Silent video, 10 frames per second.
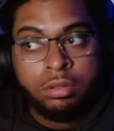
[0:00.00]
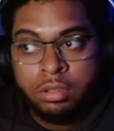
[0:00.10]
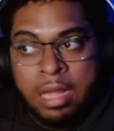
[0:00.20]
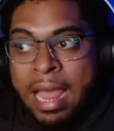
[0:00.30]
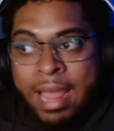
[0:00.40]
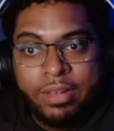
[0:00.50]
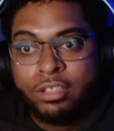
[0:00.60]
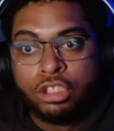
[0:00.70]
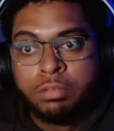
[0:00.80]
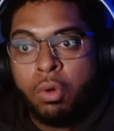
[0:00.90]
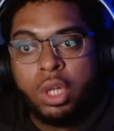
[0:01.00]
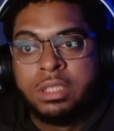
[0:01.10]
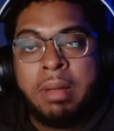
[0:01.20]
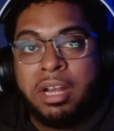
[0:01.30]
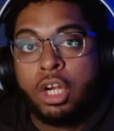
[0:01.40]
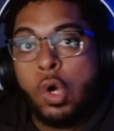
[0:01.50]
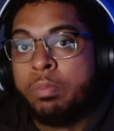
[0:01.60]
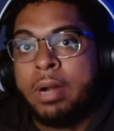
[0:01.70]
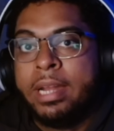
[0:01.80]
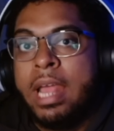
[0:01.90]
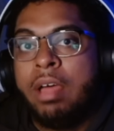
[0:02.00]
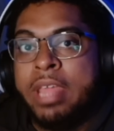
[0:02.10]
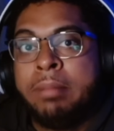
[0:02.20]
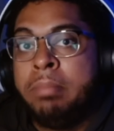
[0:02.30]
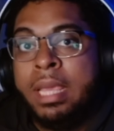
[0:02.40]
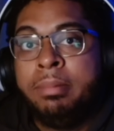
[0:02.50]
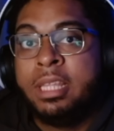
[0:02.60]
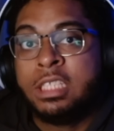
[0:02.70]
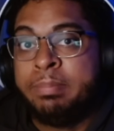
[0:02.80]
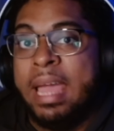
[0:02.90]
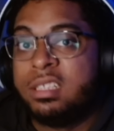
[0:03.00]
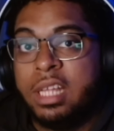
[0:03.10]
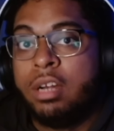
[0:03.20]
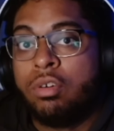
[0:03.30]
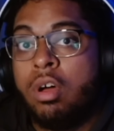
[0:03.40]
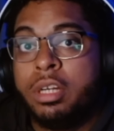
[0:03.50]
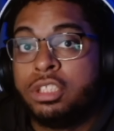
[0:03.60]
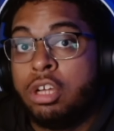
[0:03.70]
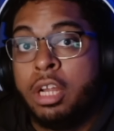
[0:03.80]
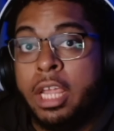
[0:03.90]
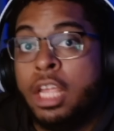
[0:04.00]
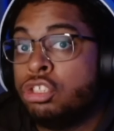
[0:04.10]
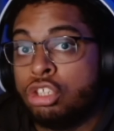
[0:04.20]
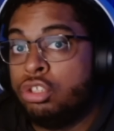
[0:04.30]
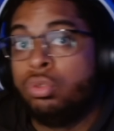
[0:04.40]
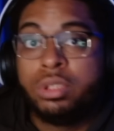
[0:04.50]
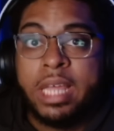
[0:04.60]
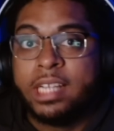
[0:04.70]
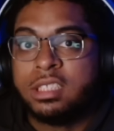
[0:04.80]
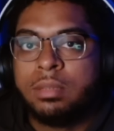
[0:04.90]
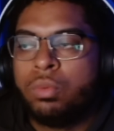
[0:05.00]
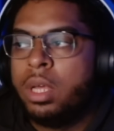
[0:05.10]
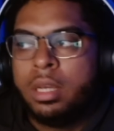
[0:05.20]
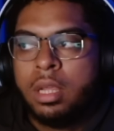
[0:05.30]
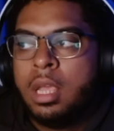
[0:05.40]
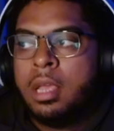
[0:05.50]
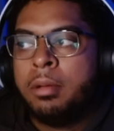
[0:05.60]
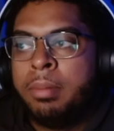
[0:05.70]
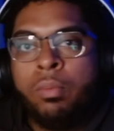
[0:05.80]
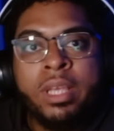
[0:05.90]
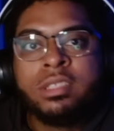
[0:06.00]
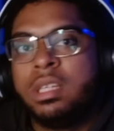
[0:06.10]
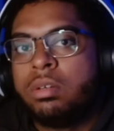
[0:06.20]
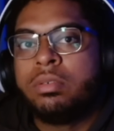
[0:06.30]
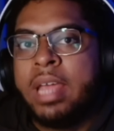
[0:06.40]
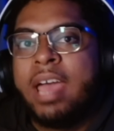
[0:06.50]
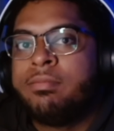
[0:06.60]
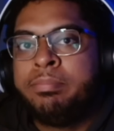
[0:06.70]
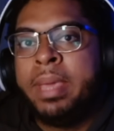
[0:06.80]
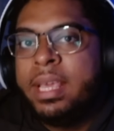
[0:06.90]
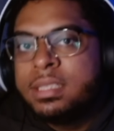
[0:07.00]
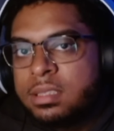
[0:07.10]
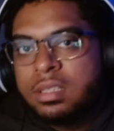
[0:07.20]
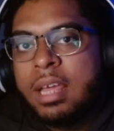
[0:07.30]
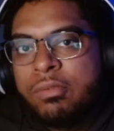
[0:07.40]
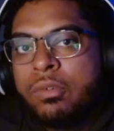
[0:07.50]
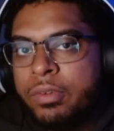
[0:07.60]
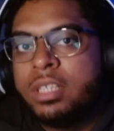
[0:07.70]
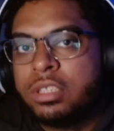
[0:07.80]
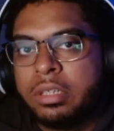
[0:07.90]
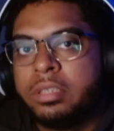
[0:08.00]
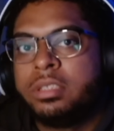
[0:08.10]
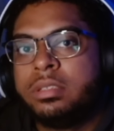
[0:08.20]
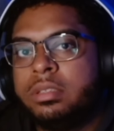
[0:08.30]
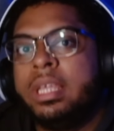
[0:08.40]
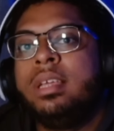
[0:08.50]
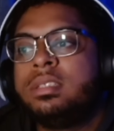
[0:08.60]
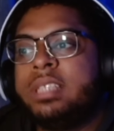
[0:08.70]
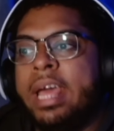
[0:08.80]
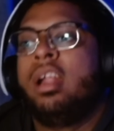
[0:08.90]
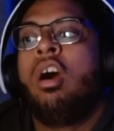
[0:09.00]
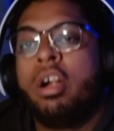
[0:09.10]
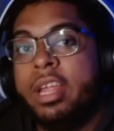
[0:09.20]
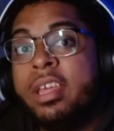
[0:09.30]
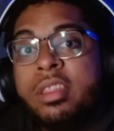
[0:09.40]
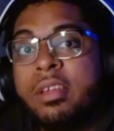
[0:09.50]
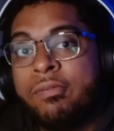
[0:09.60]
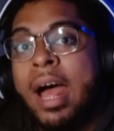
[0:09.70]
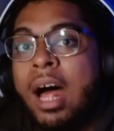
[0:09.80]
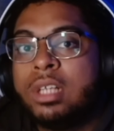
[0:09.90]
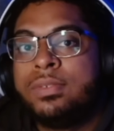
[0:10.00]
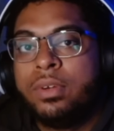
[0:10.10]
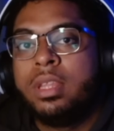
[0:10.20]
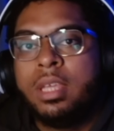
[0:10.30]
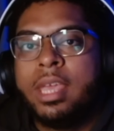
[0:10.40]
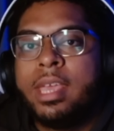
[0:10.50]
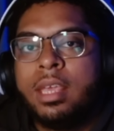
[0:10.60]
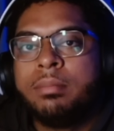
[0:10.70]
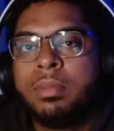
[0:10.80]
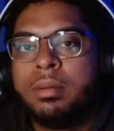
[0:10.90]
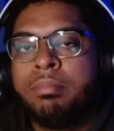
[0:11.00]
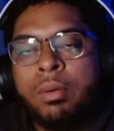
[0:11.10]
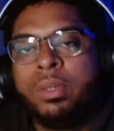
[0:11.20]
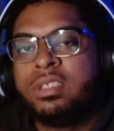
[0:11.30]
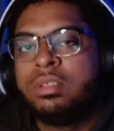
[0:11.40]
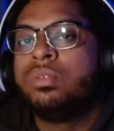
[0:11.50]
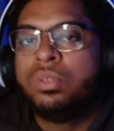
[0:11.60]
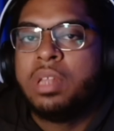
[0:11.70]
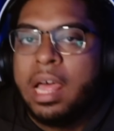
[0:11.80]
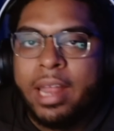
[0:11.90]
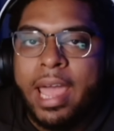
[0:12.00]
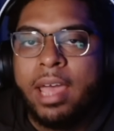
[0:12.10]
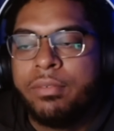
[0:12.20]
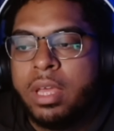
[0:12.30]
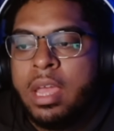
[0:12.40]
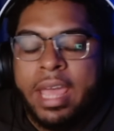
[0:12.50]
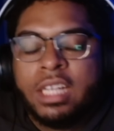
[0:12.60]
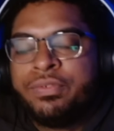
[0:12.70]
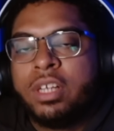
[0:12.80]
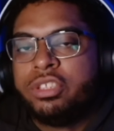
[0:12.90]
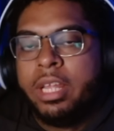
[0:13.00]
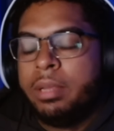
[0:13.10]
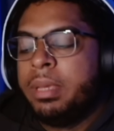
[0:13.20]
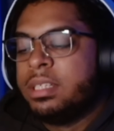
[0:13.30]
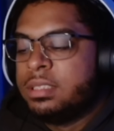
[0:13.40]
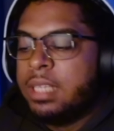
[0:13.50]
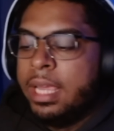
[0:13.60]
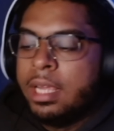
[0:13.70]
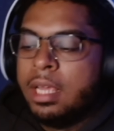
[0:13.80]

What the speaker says: I have like the smallest amount of cope right now that maybe this patch later on is going to introduce that somewhat, but we still don't have base level features, things that are in the files for the game, but we still do not have. And it's frustrating because it's like,